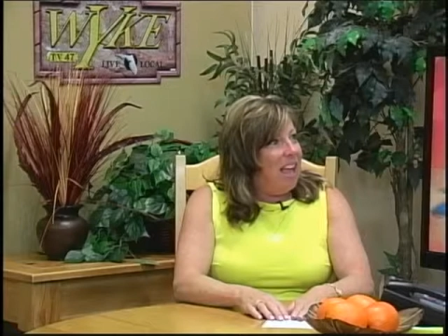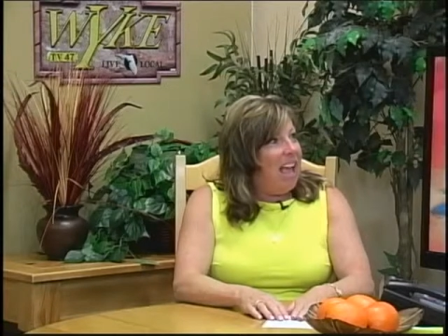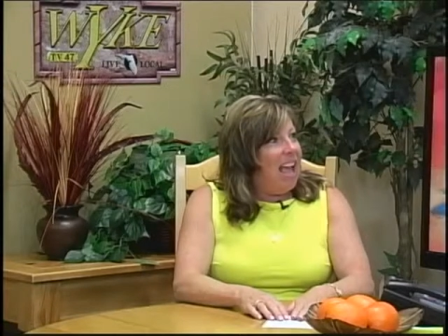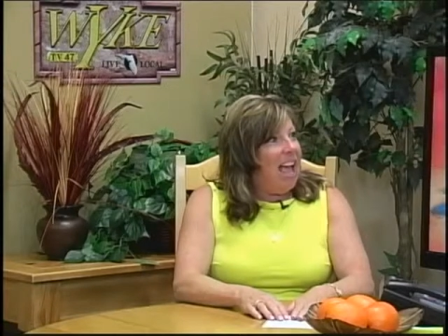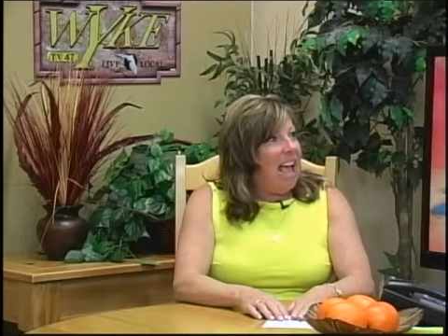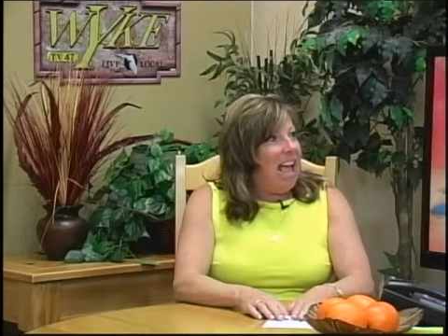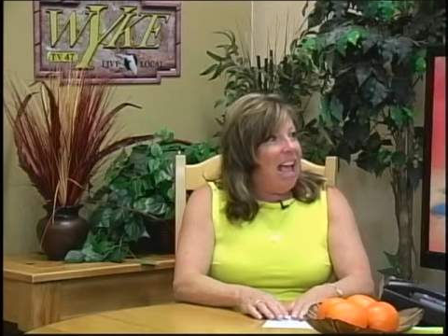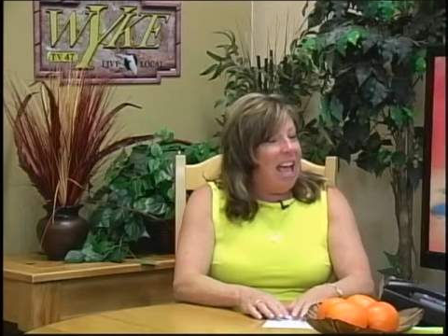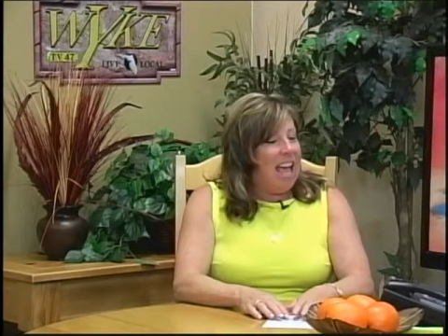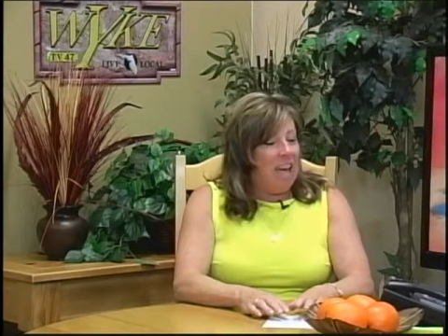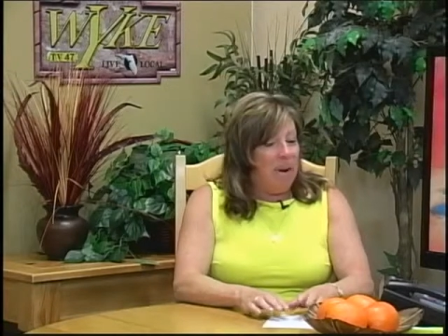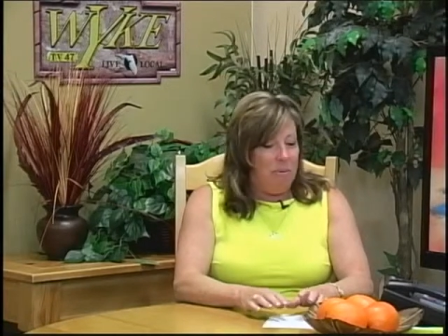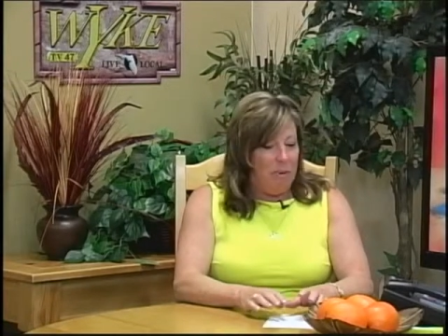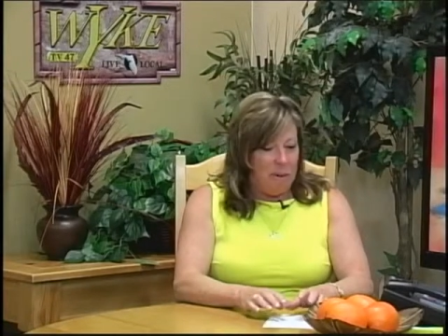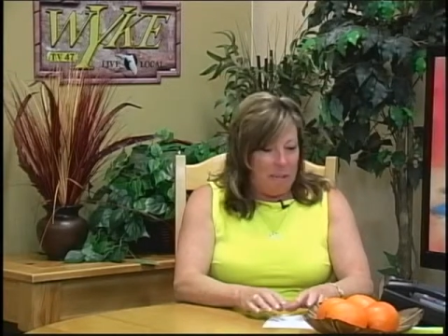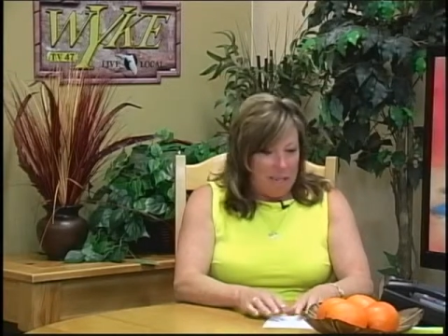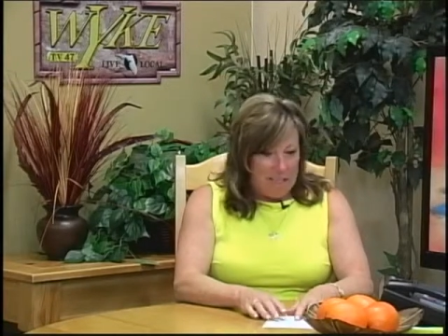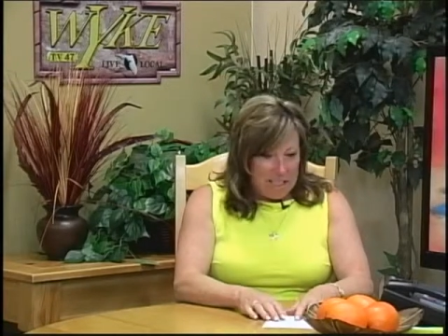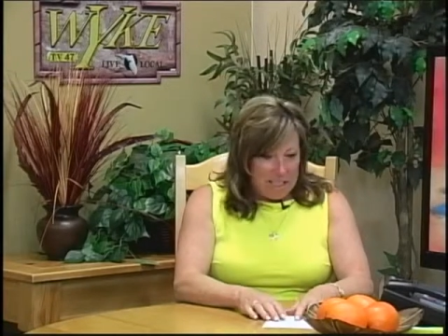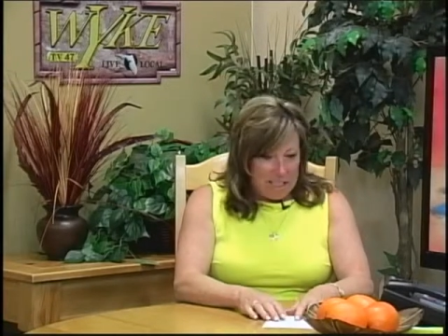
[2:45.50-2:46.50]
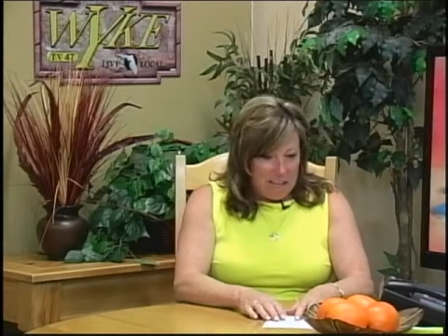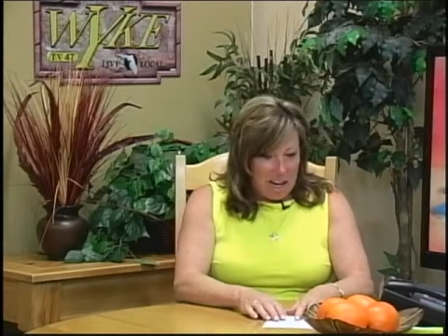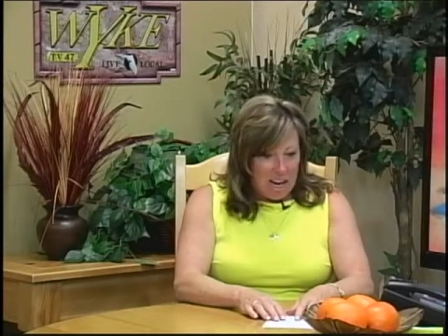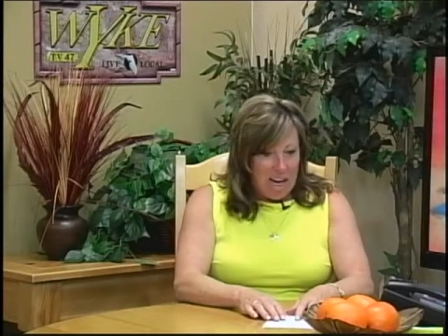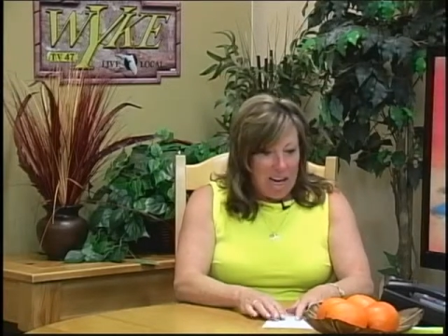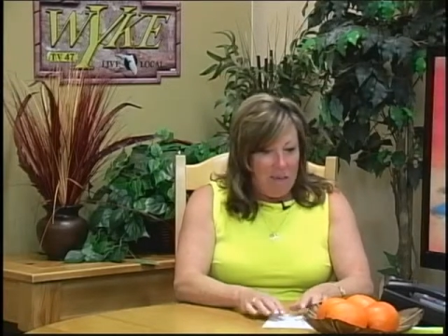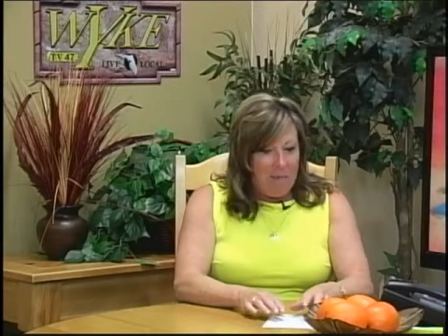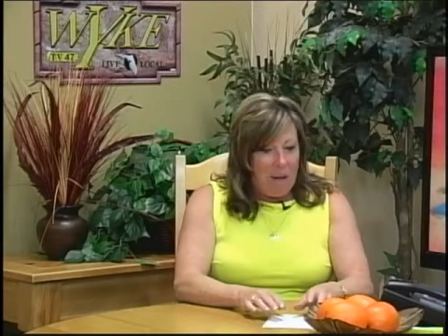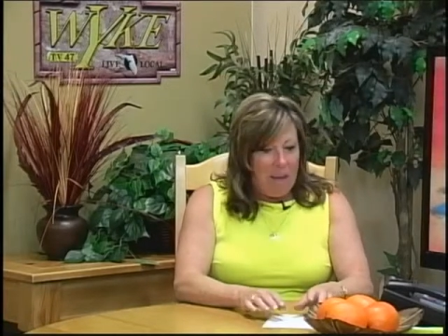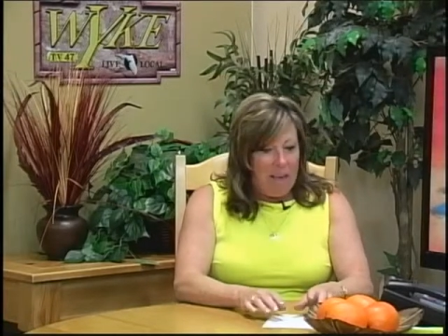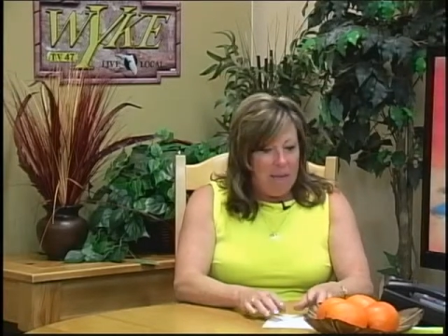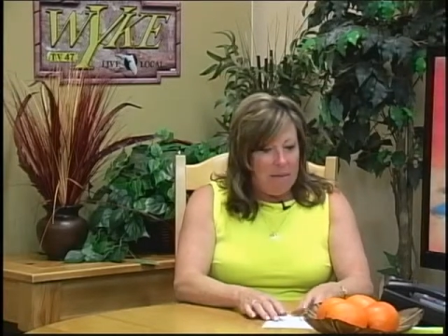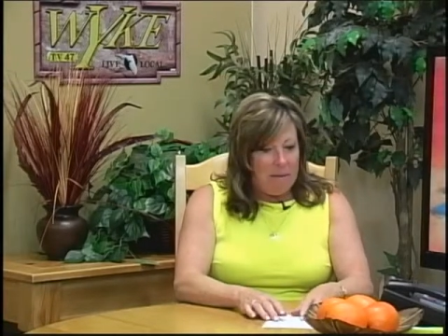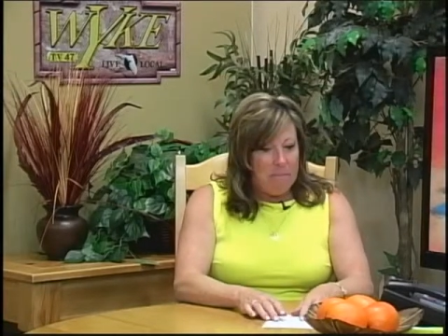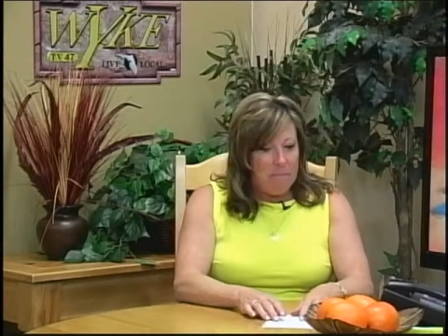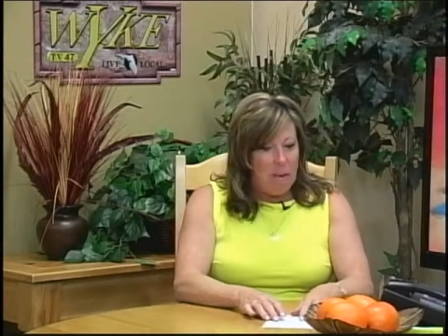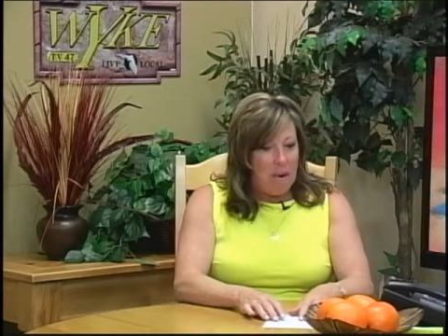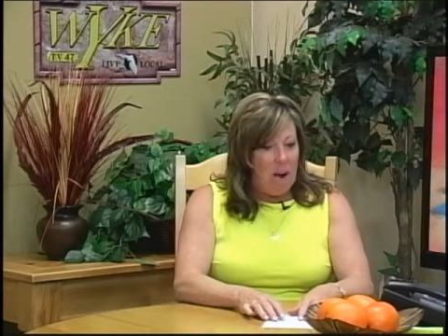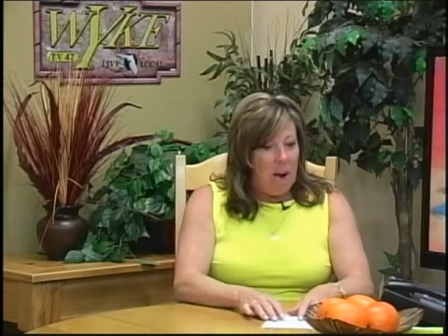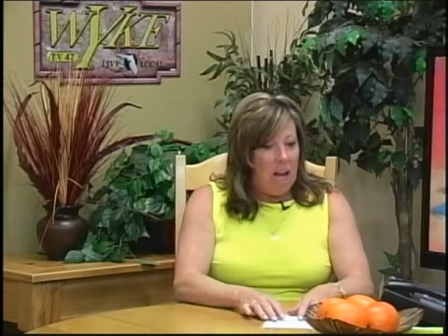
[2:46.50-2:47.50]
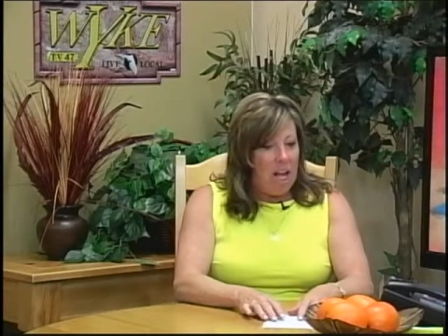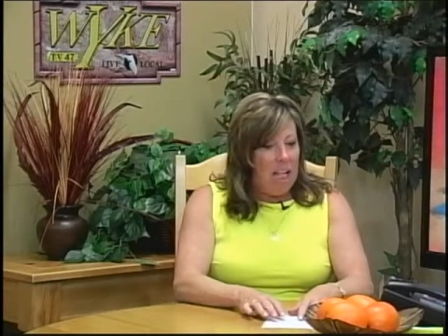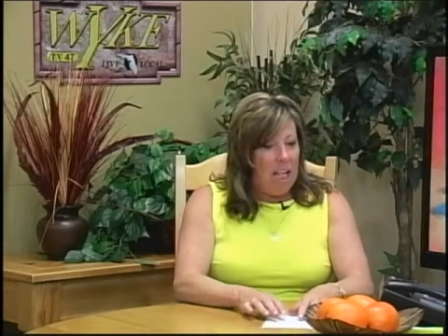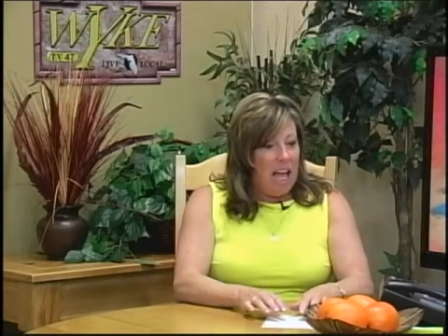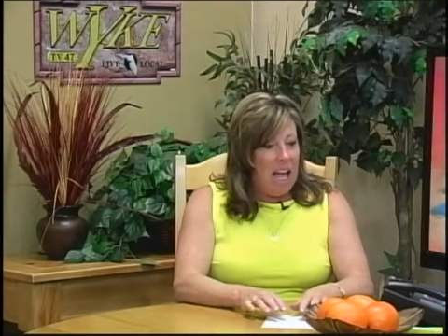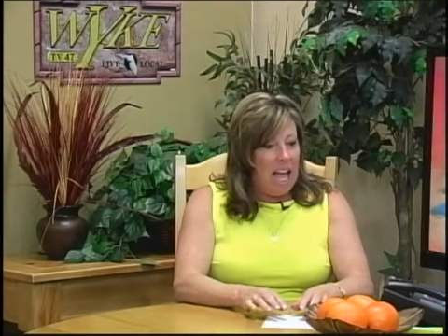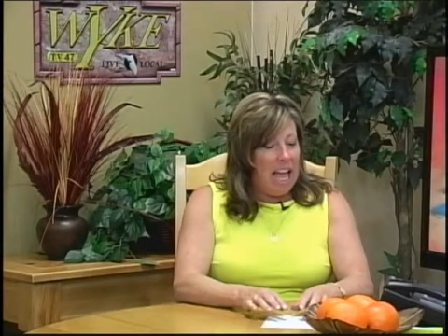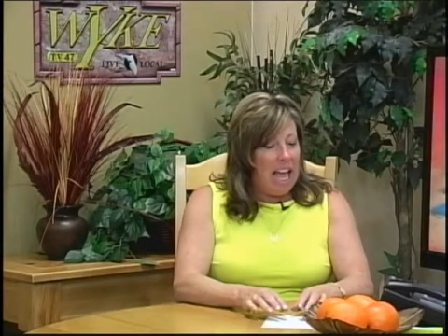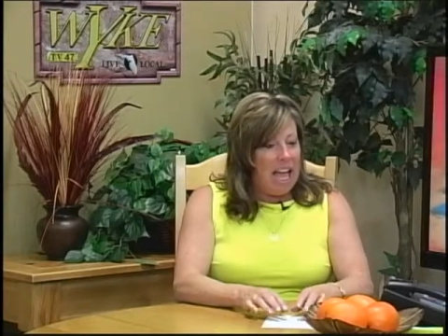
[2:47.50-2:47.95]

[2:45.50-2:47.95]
And we're going to start it at the mall,